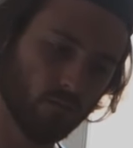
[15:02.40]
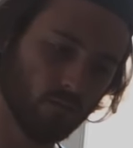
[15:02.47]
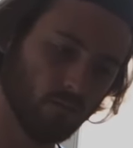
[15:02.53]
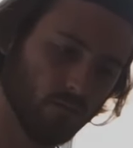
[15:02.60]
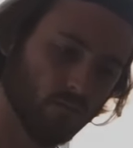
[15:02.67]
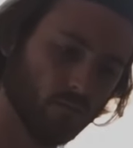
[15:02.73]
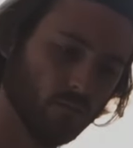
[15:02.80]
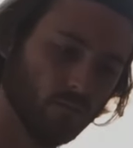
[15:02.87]
from the
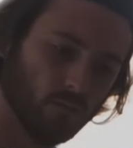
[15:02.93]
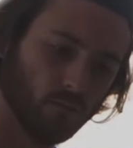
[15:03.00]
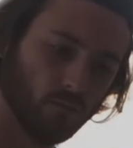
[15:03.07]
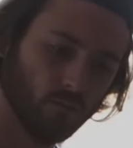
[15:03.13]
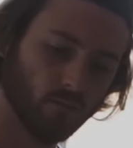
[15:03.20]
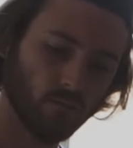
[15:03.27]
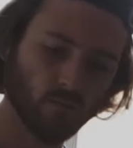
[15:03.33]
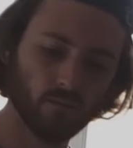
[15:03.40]
hip
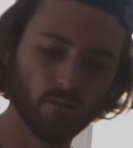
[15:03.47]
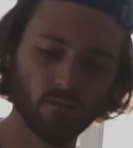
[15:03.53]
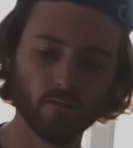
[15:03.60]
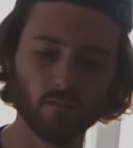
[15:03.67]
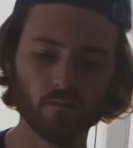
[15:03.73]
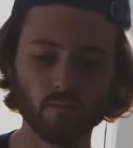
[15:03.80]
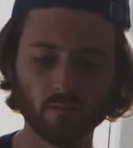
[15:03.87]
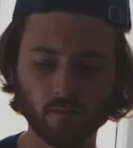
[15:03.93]

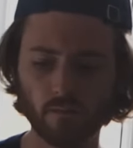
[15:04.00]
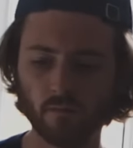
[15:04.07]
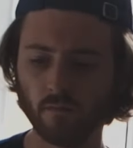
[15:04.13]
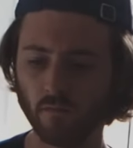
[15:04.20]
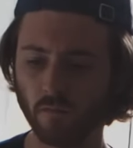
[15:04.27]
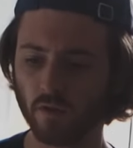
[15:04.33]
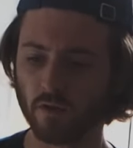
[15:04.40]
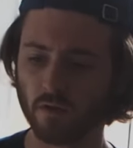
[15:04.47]
basically
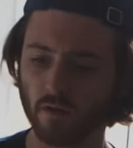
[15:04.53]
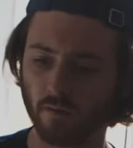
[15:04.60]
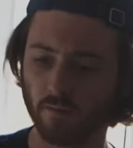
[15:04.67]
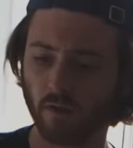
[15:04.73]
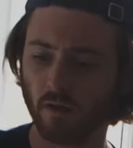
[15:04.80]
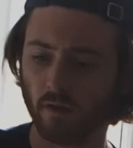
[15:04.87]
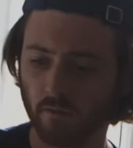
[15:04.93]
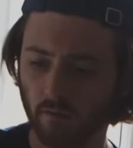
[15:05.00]
and which is something I